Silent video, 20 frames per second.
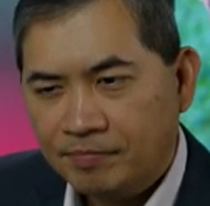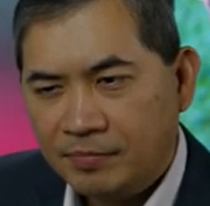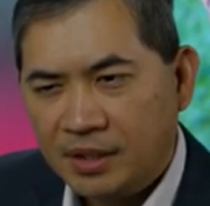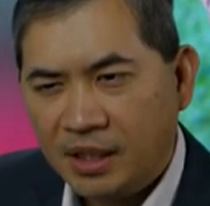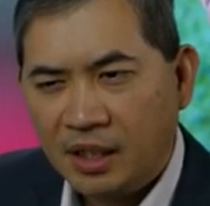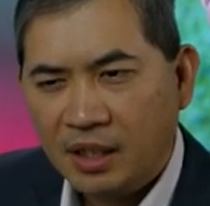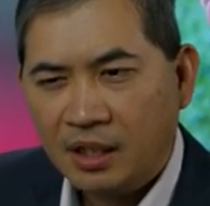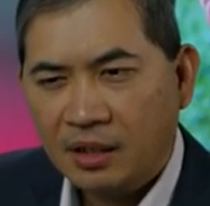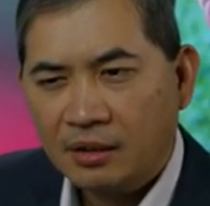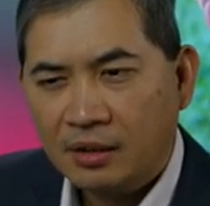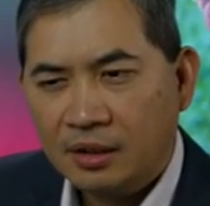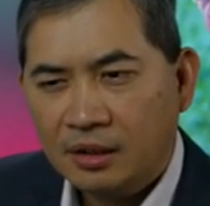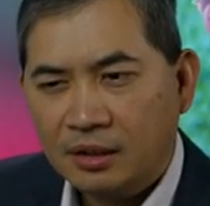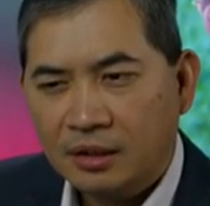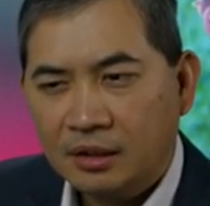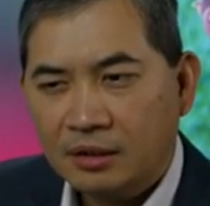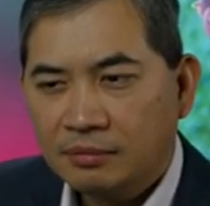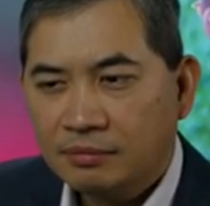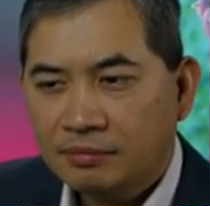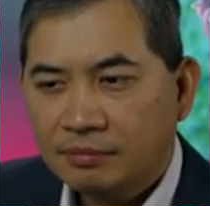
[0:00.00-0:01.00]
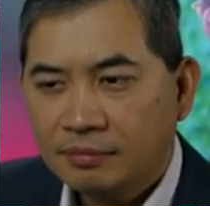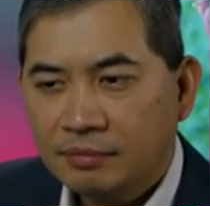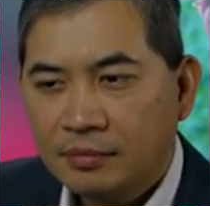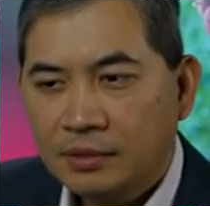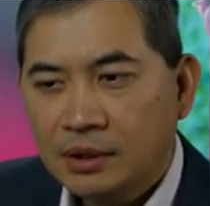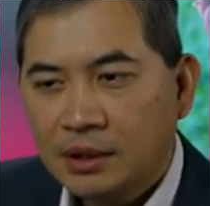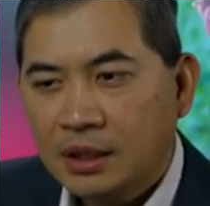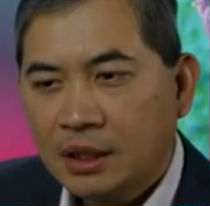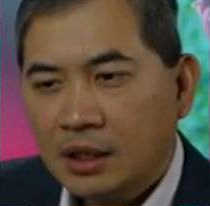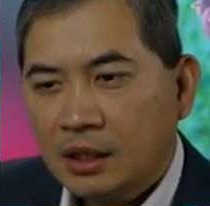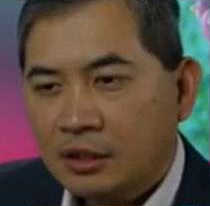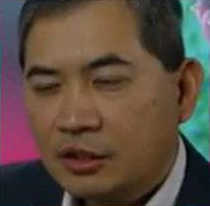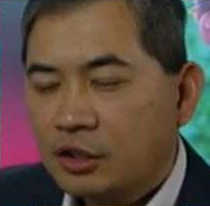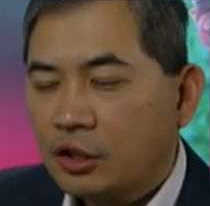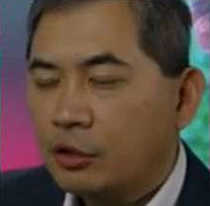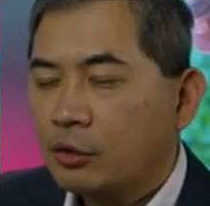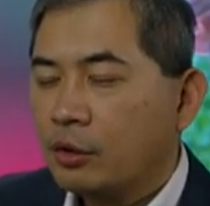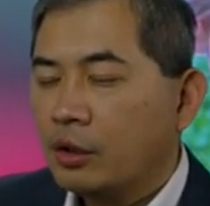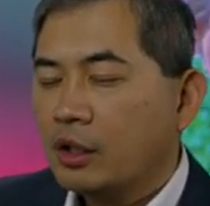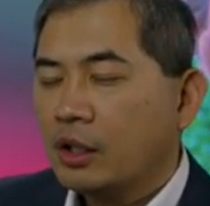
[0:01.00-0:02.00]
Yeah, I don't know.
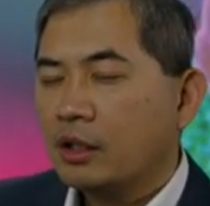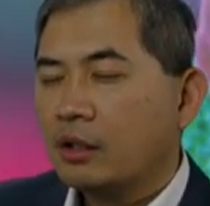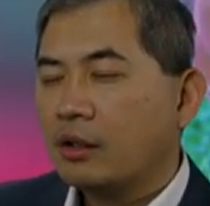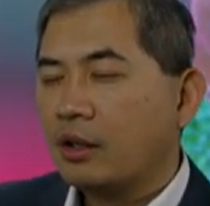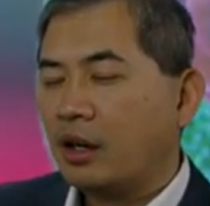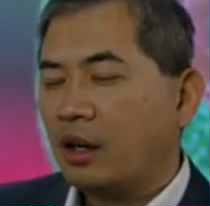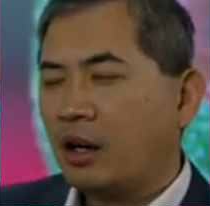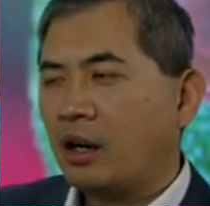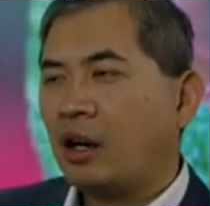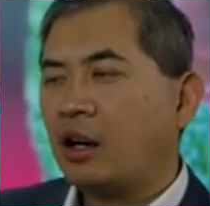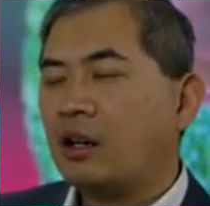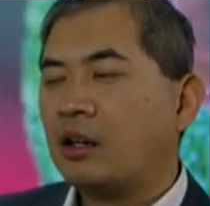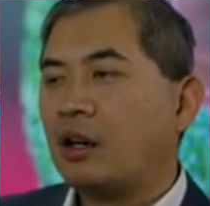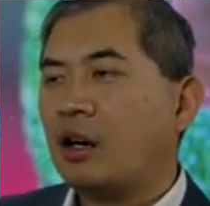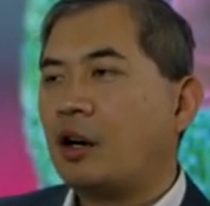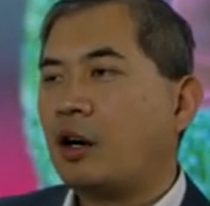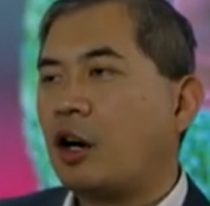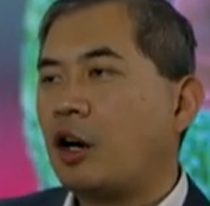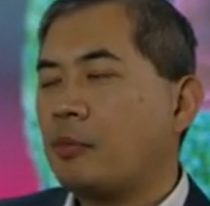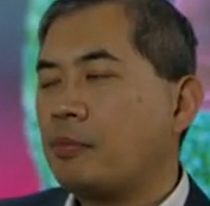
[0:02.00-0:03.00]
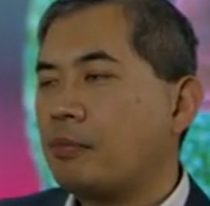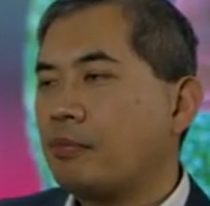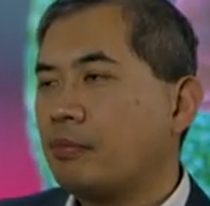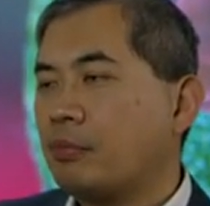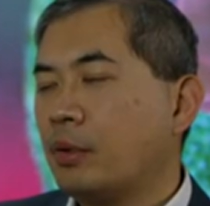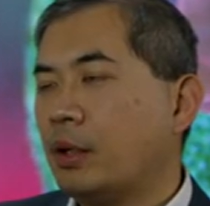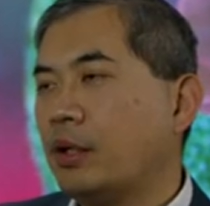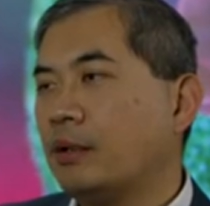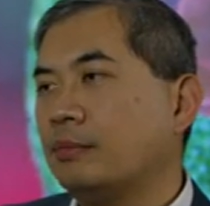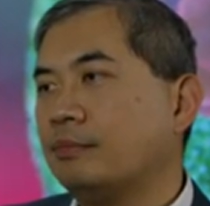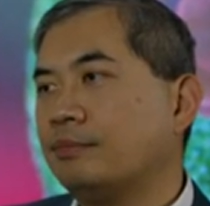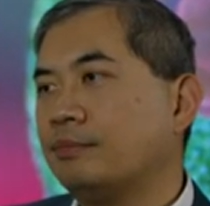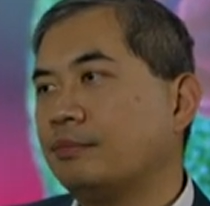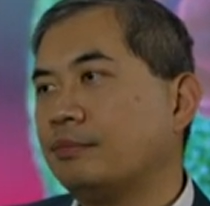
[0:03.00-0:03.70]
So uh, our our, our well,